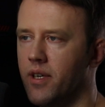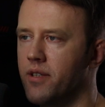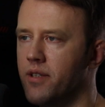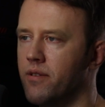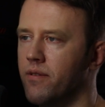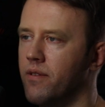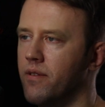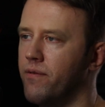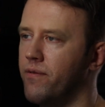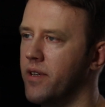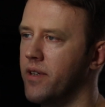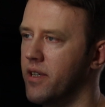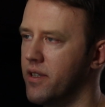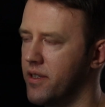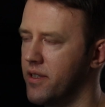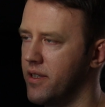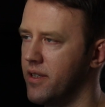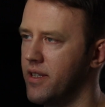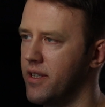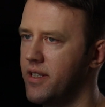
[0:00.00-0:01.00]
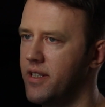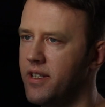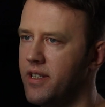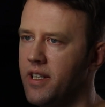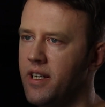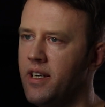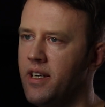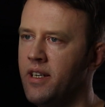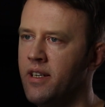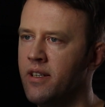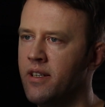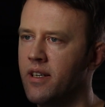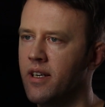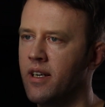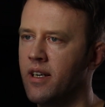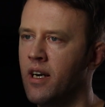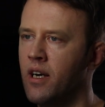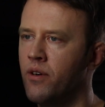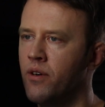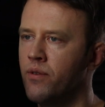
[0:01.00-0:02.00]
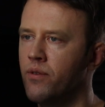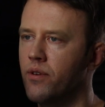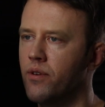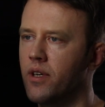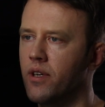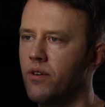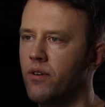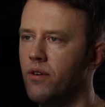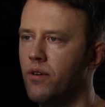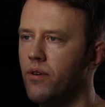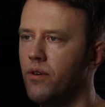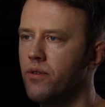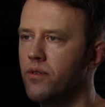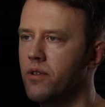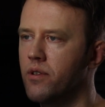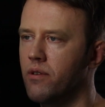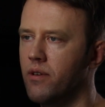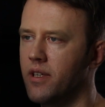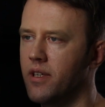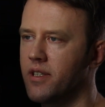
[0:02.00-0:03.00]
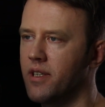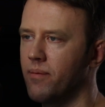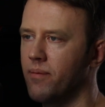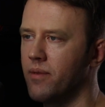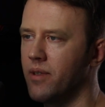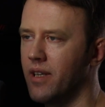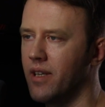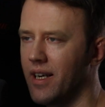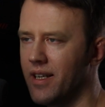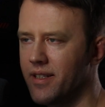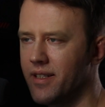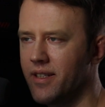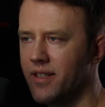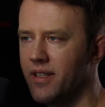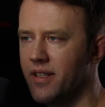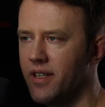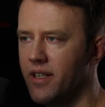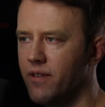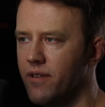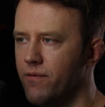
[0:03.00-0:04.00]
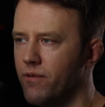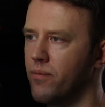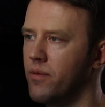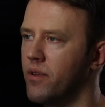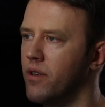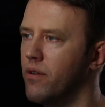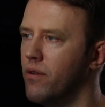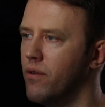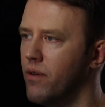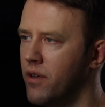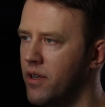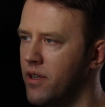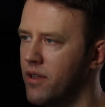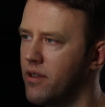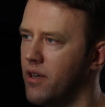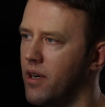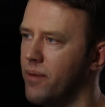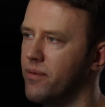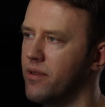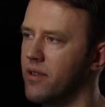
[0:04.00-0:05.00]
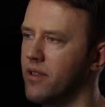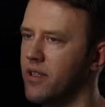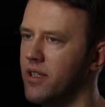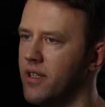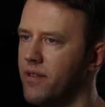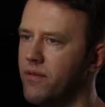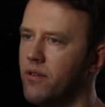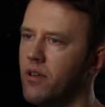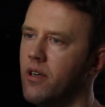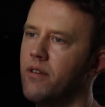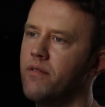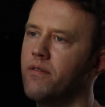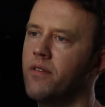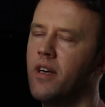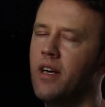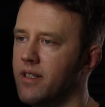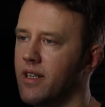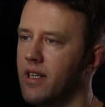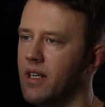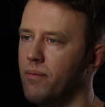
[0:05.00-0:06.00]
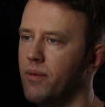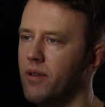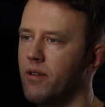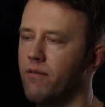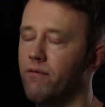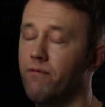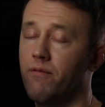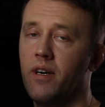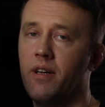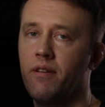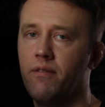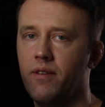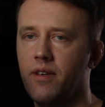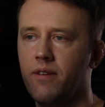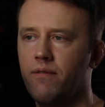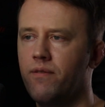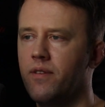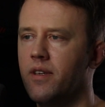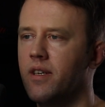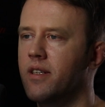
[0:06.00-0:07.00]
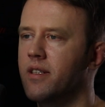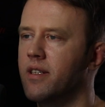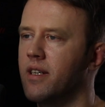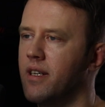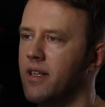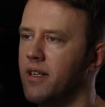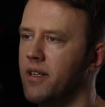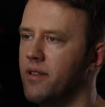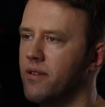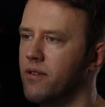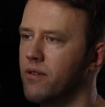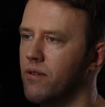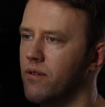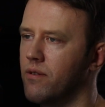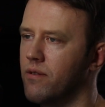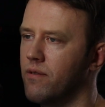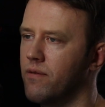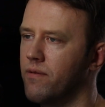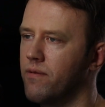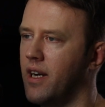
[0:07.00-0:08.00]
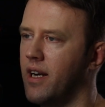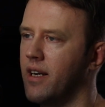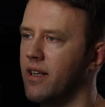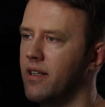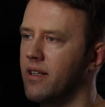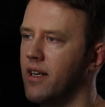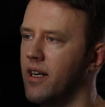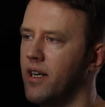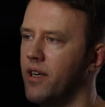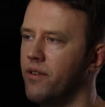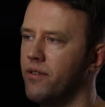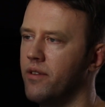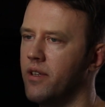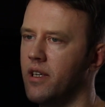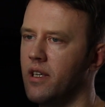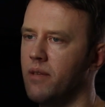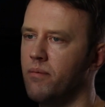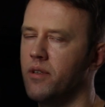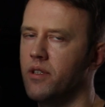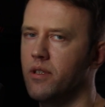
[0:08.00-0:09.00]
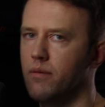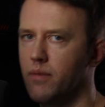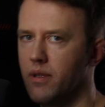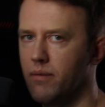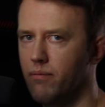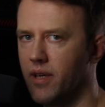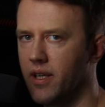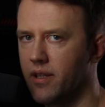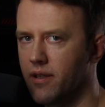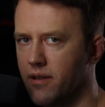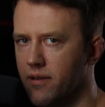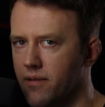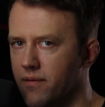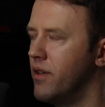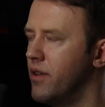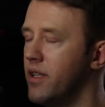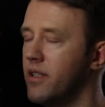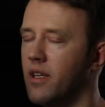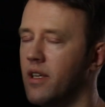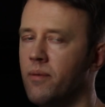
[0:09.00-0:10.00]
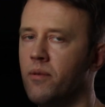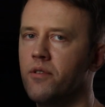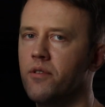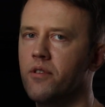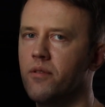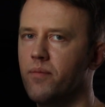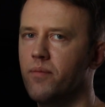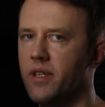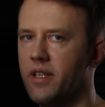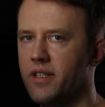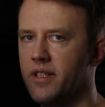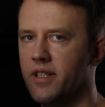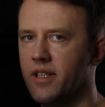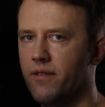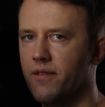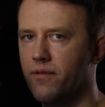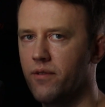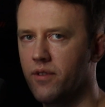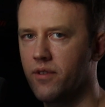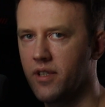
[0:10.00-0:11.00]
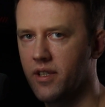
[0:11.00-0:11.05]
rest of the figures in the scene, and now you can also add some dust in there from the ornithopter liftoff. It's like a bit of fun VFX and sort of tying down the image a bit better. Right, I'm also placing a few